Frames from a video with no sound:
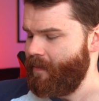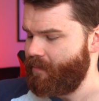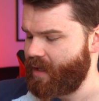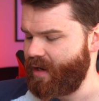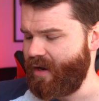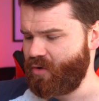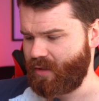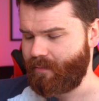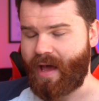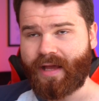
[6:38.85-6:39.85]
But getting
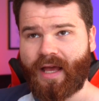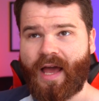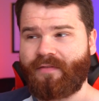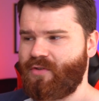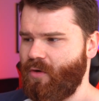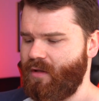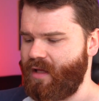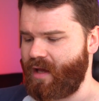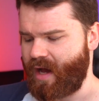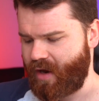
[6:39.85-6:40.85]
toward the back half, toward
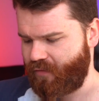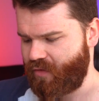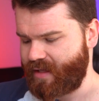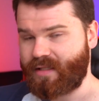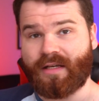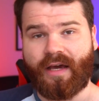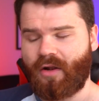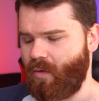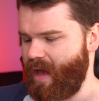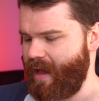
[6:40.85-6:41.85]
the higher frets and the
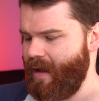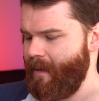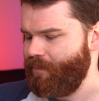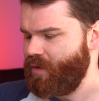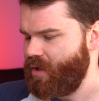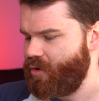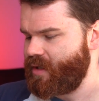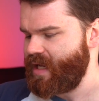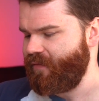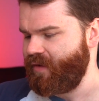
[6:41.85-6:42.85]
cutaway, you
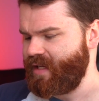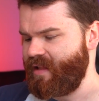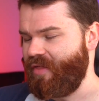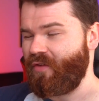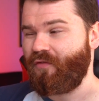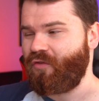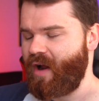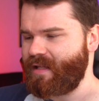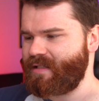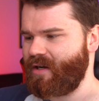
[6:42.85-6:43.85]
can definitely tell that the
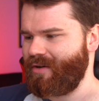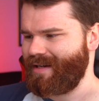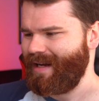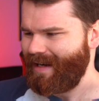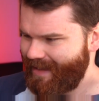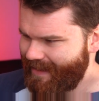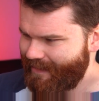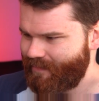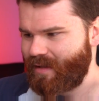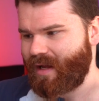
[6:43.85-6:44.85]
frets are kind
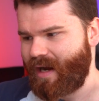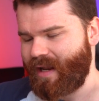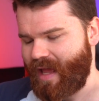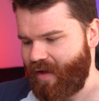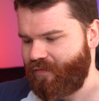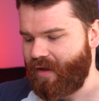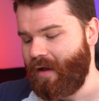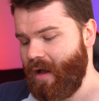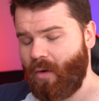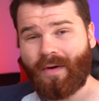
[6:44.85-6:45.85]
of kind of iffy.
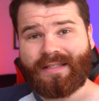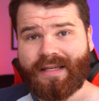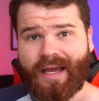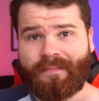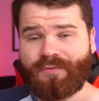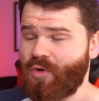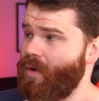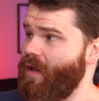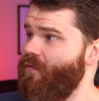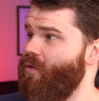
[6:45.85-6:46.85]
Once again,
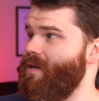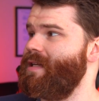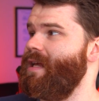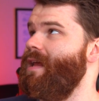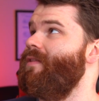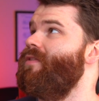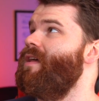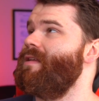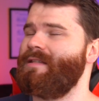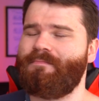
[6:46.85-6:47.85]
2014,
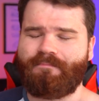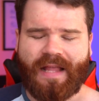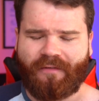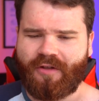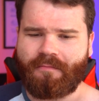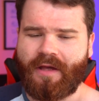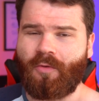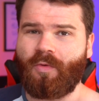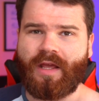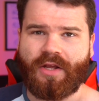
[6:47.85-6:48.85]
it's definitely been
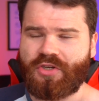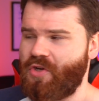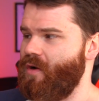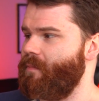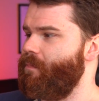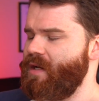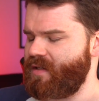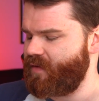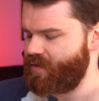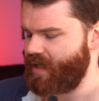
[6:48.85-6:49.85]
reissued a bunch
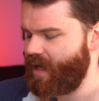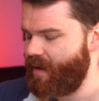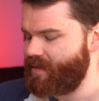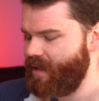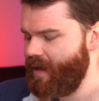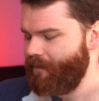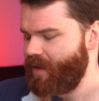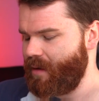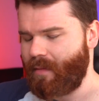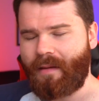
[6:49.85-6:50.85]
of different times,
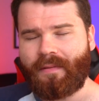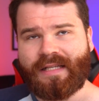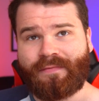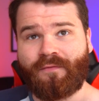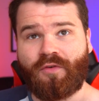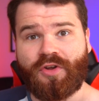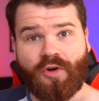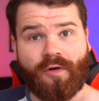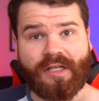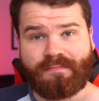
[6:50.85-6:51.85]
and it might be different for
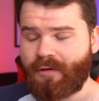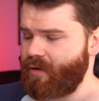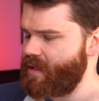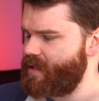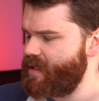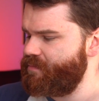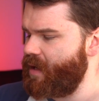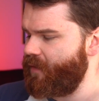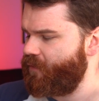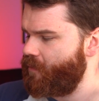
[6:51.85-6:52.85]
your experiences,
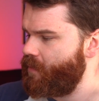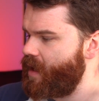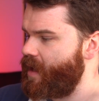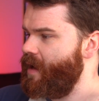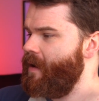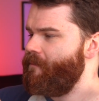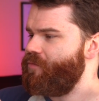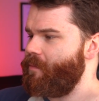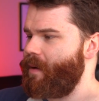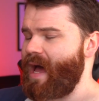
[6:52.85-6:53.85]
but for me,
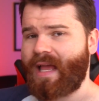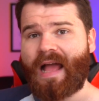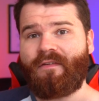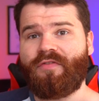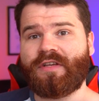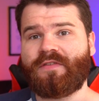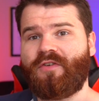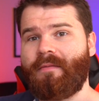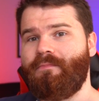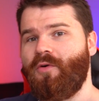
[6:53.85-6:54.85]
the back half of this
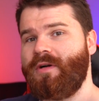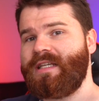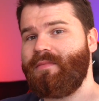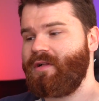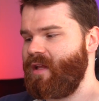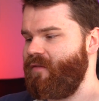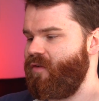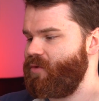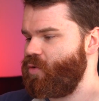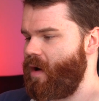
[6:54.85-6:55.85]
fretboard, typically
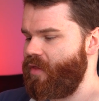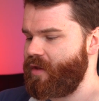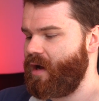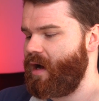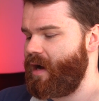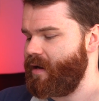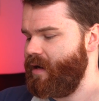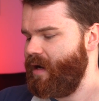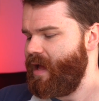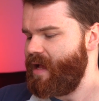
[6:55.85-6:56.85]
from 12th and on,
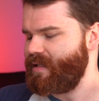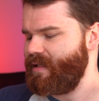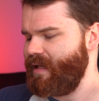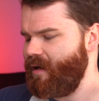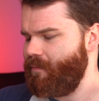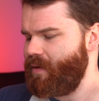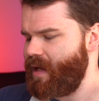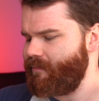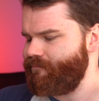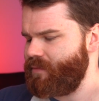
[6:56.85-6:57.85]
is a little
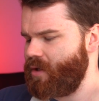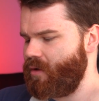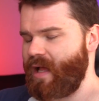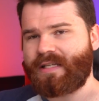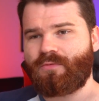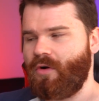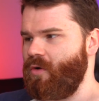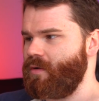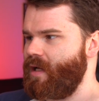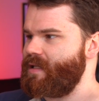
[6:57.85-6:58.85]
bit you know, less
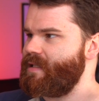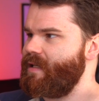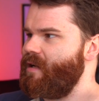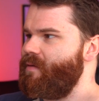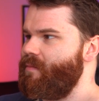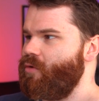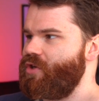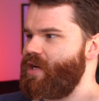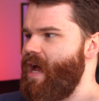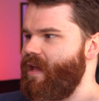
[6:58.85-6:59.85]
rolled. It's, it's a little bit more
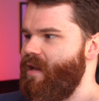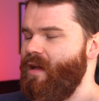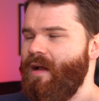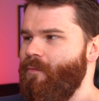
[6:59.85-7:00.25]
jagged.